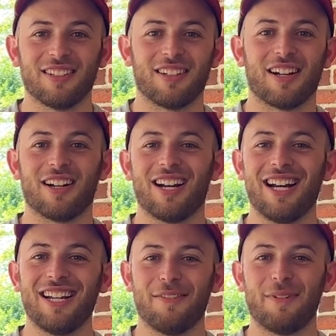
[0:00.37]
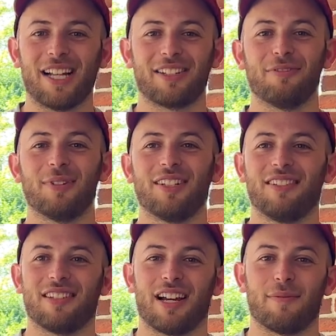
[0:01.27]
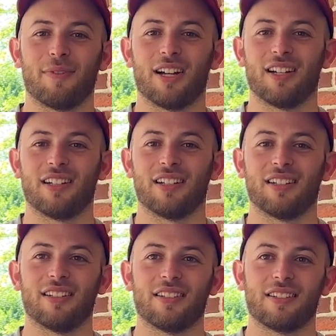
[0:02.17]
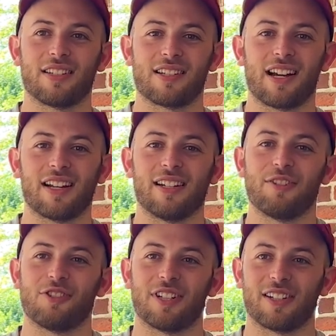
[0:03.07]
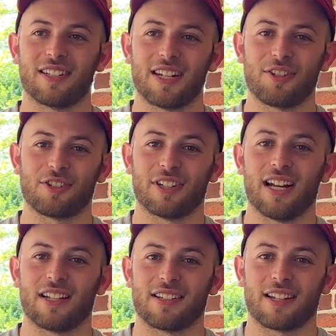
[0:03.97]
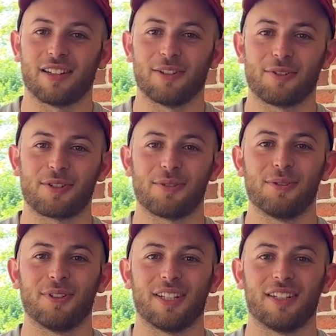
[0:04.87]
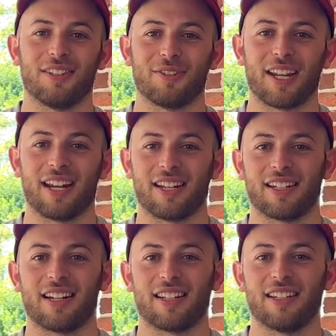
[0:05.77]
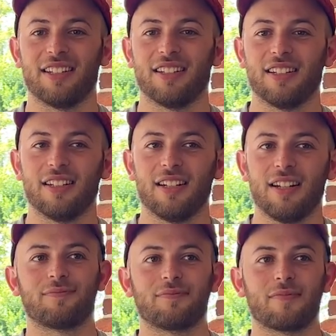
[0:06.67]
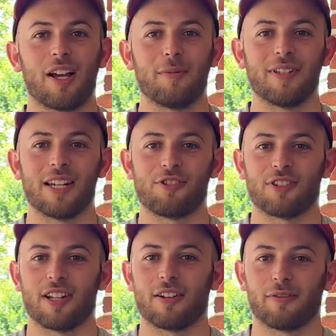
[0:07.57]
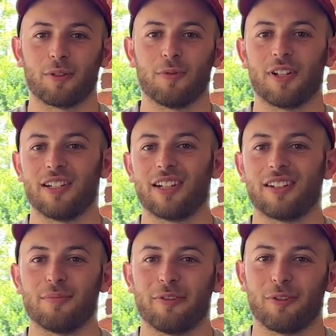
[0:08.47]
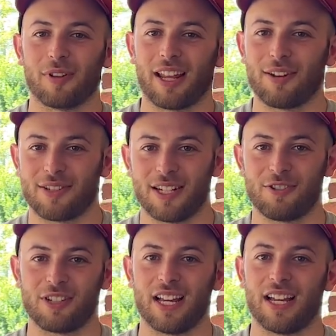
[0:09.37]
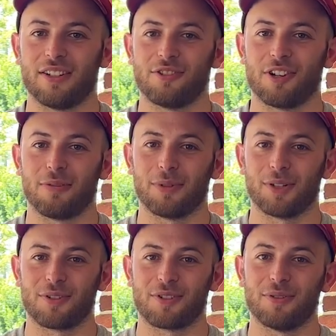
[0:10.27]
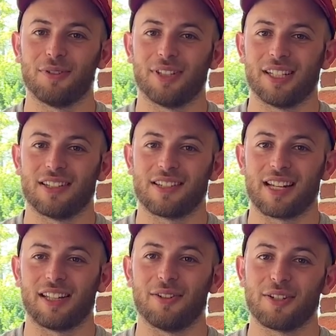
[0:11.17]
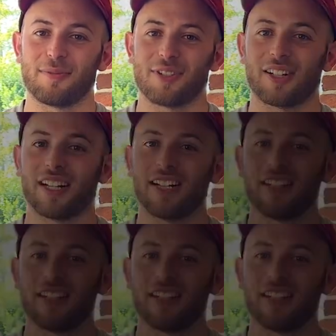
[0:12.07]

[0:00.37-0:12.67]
Hi, I'm Matt Goodman. I'm a design and engineering teacher at St. Luke's School in New Canaan, Connecticut. I've been teaching there for 1 year, and before that I was teaching at John Burroughs School in St. Louis, Missouri.